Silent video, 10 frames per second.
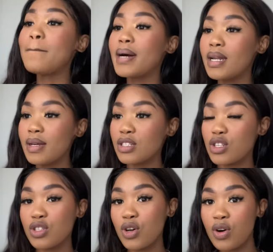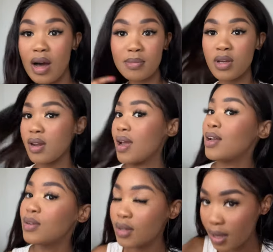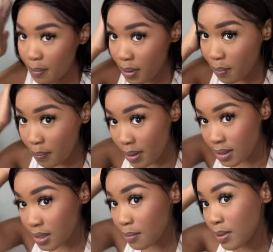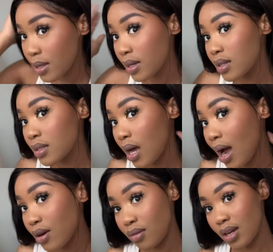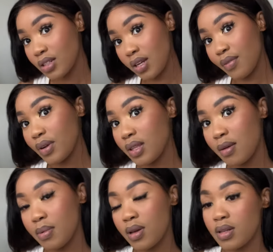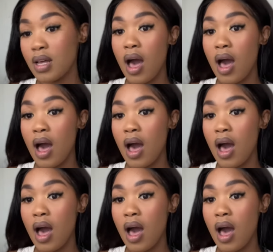But anyways, so I'm sorry I look a bit messy because I rushed everything because